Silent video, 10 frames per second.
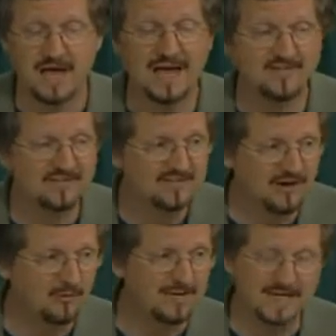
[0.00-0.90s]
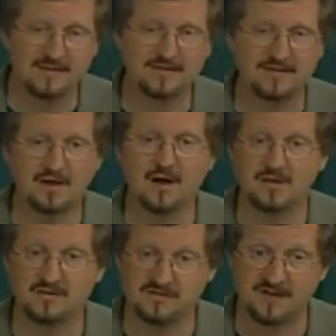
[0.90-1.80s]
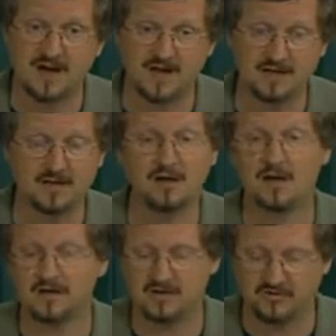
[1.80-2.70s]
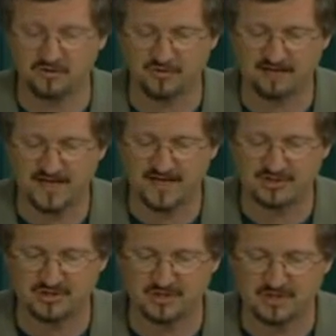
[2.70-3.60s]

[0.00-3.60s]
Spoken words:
and the cell begins to divide in an uncontrolled fashion.